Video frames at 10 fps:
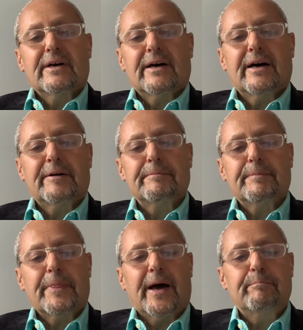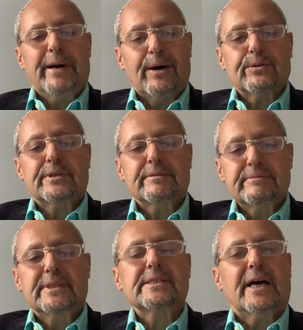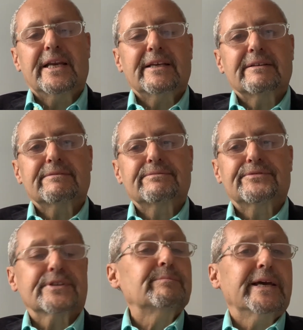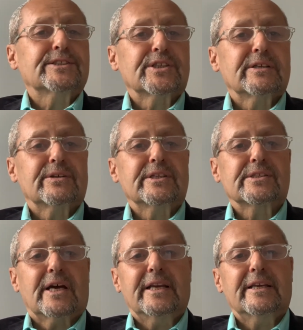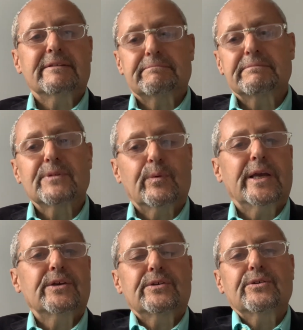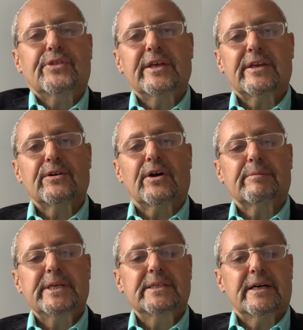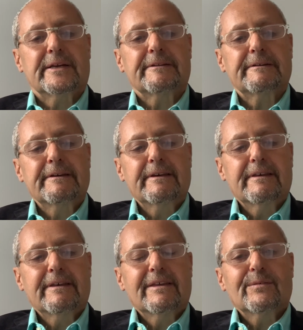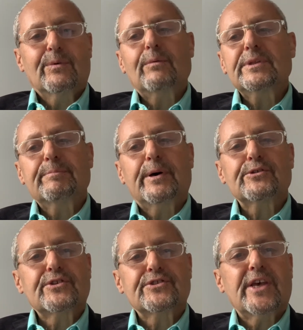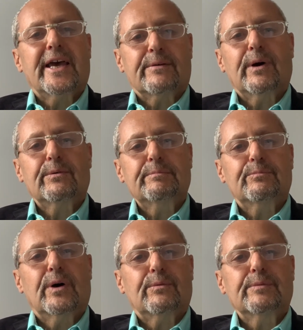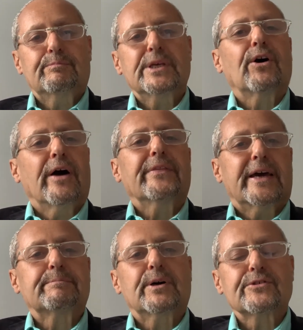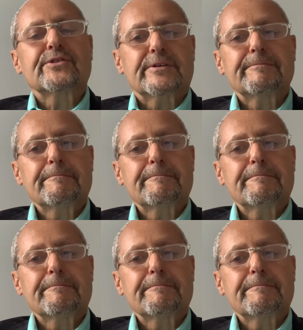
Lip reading: about designing for dementia or designing the way you think it ought to be done, what would the poster say? What would be on that poster?